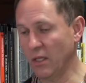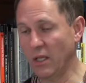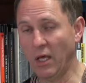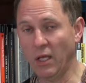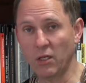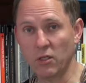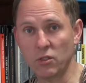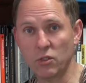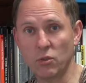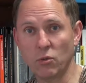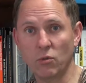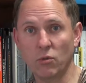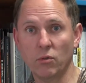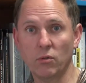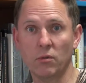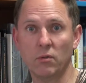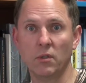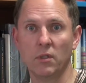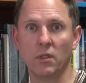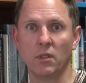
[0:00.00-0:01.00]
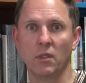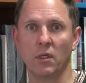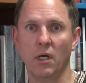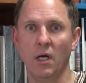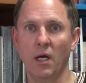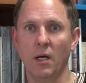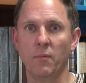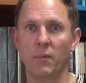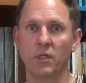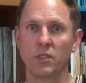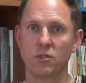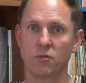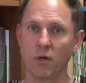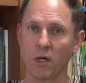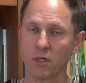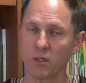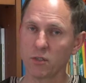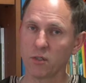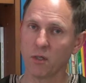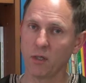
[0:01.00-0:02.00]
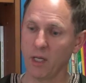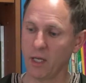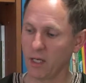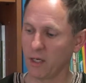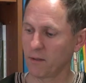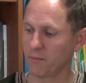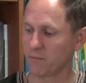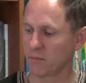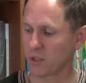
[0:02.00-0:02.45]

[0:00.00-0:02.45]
and that is your instructional layer.